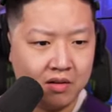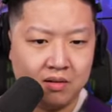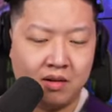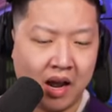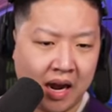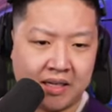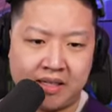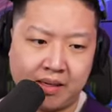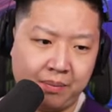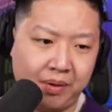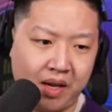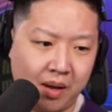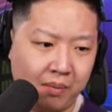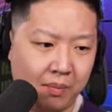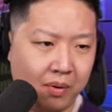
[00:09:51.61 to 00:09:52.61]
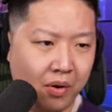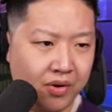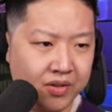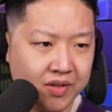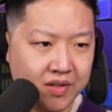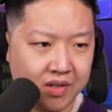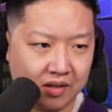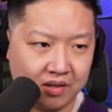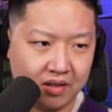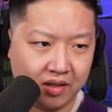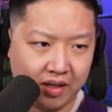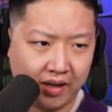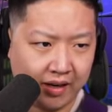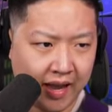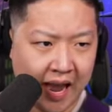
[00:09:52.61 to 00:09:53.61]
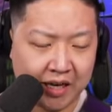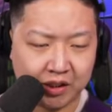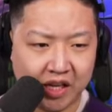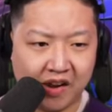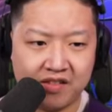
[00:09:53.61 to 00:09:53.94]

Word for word: not to B M opponents, to like actually have